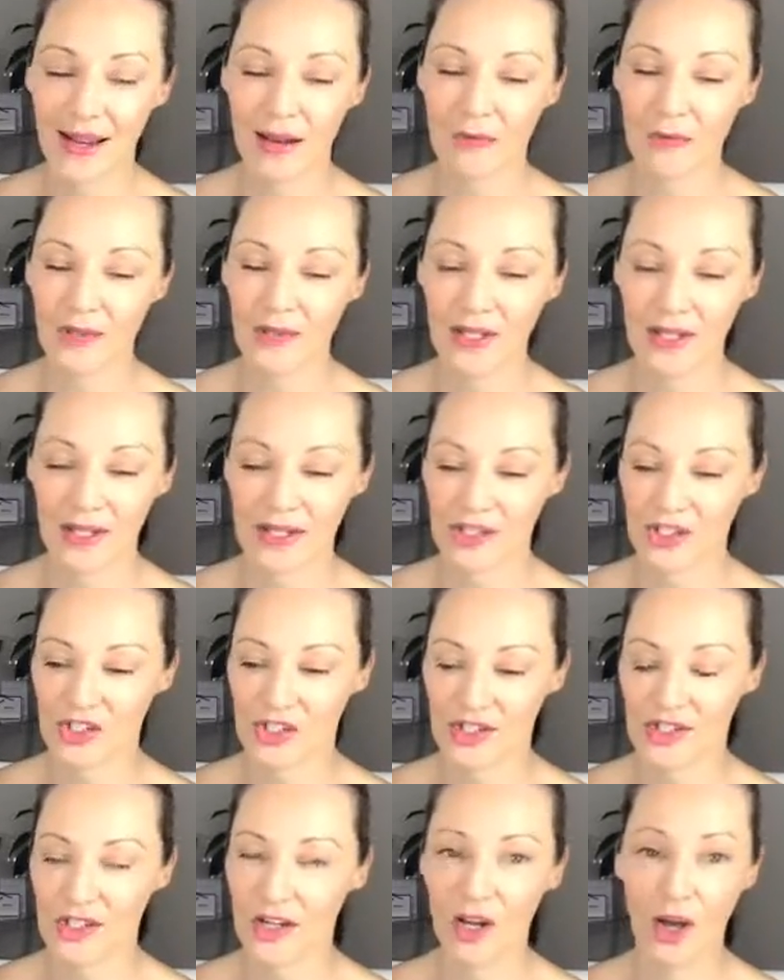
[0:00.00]
everything is
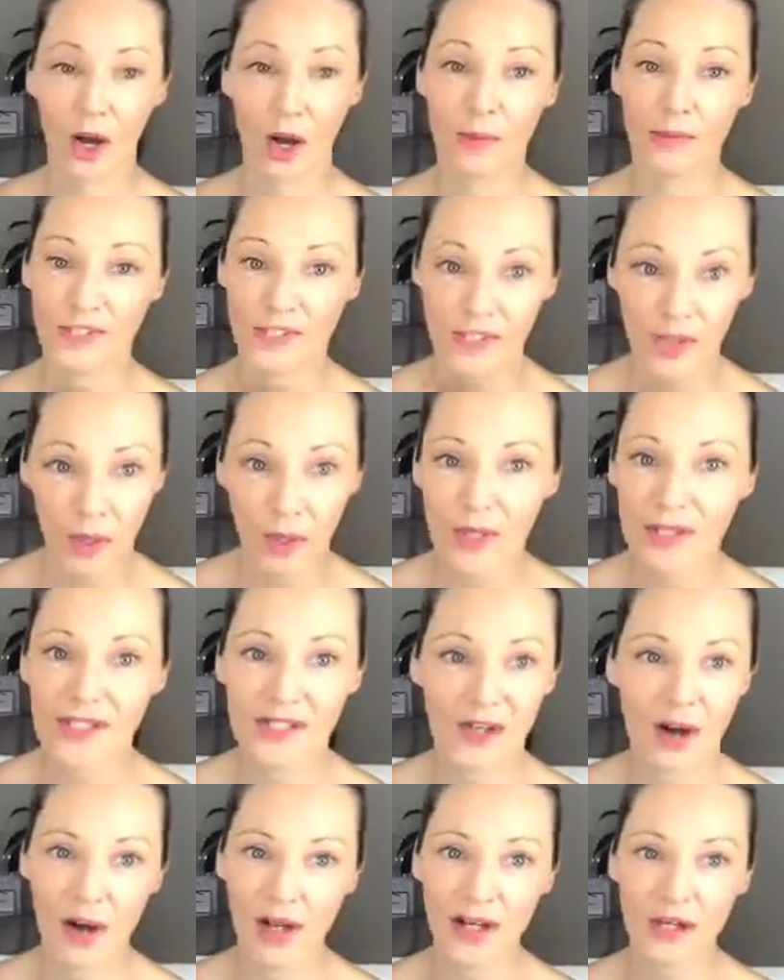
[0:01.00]
just, I'm so
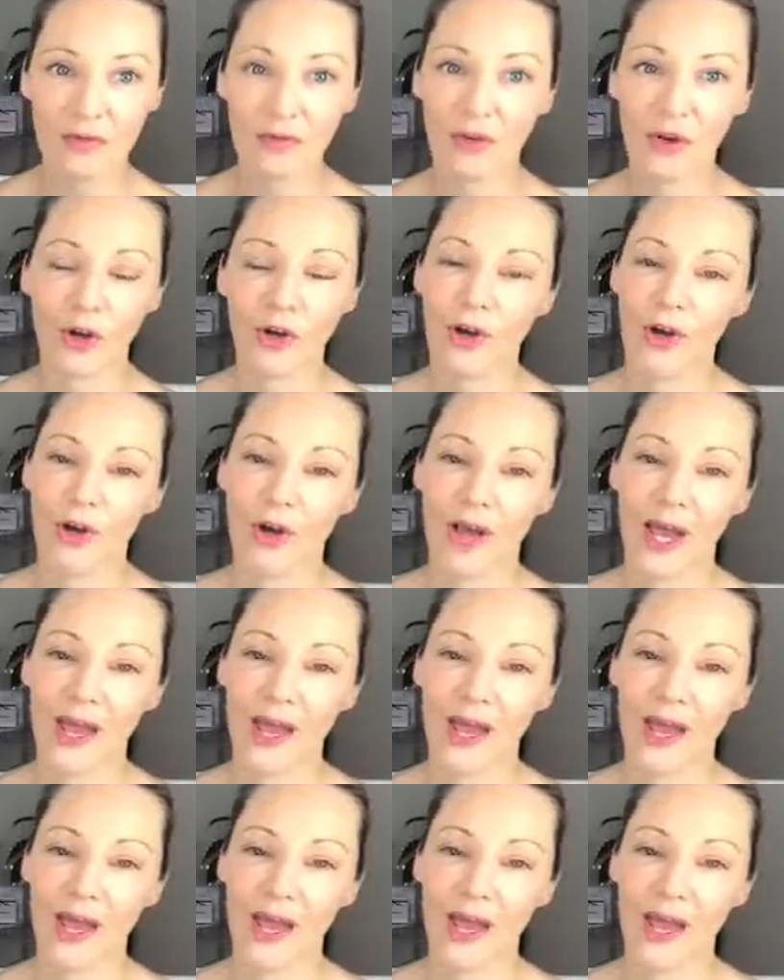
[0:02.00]
excited for her.